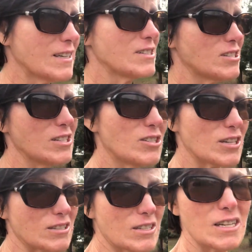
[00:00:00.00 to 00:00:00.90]
She
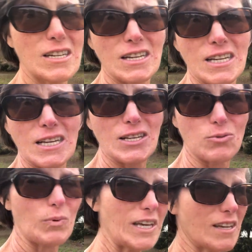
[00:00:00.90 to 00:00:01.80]
just is
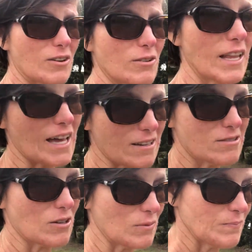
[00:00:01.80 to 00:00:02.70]
weak in her legs.
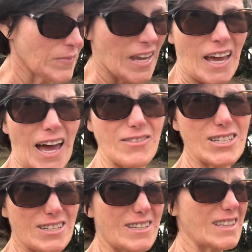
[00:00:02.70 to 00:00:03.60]
So having
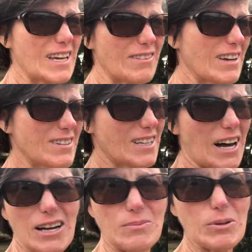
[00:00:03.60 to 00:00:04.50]
to lay around in a
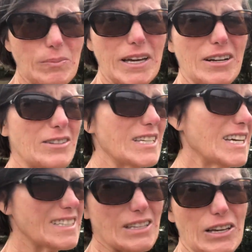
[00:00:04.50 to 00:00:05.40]
hospital bed all
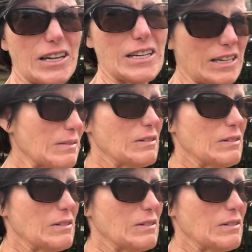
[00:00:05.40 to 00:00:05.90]
day is like kind of